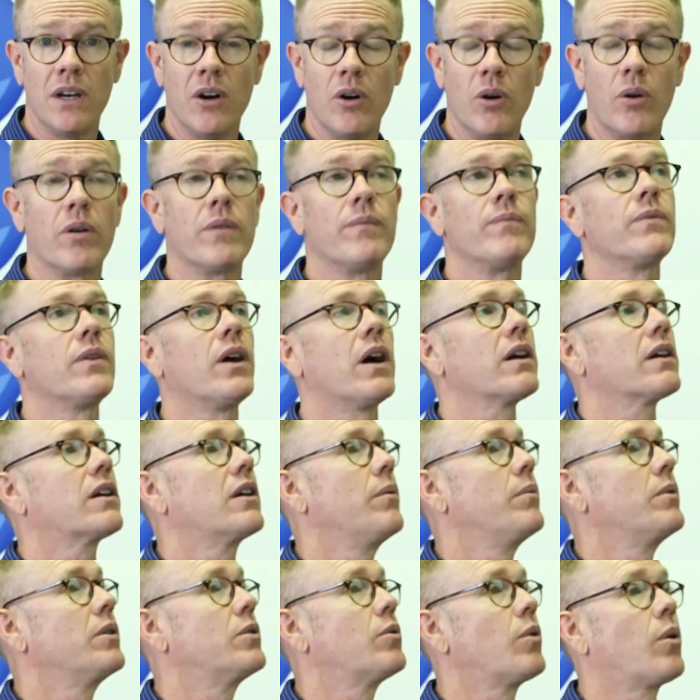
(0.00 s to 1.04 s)
or not
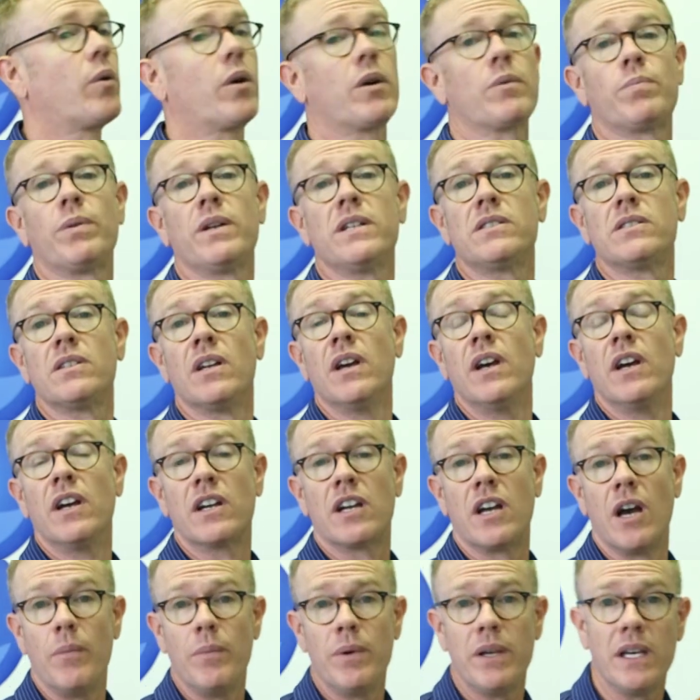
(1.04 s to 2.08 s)
coming to our workplace,
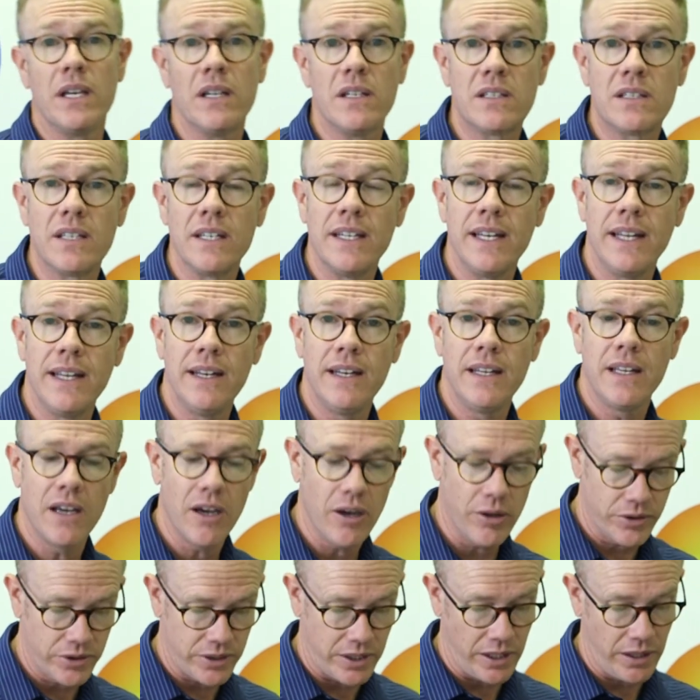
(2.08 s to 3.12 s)
coming into needing
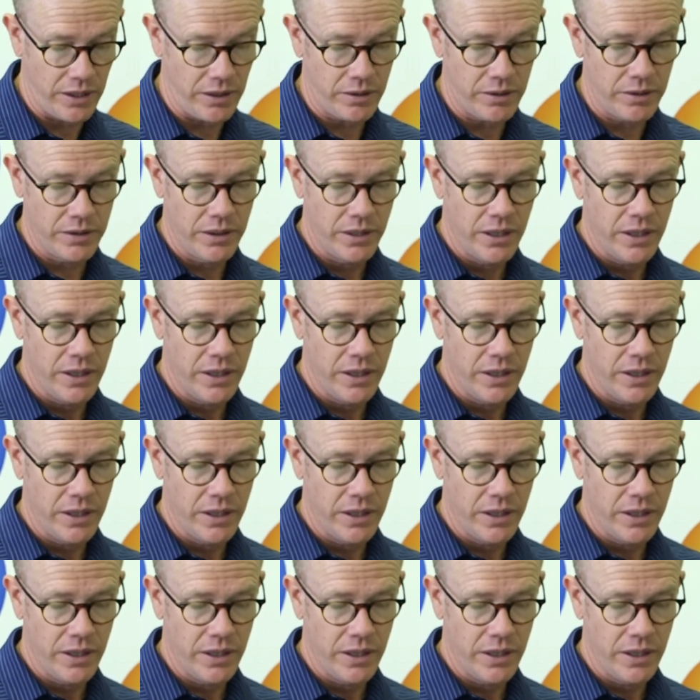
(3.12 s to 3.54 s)
health care.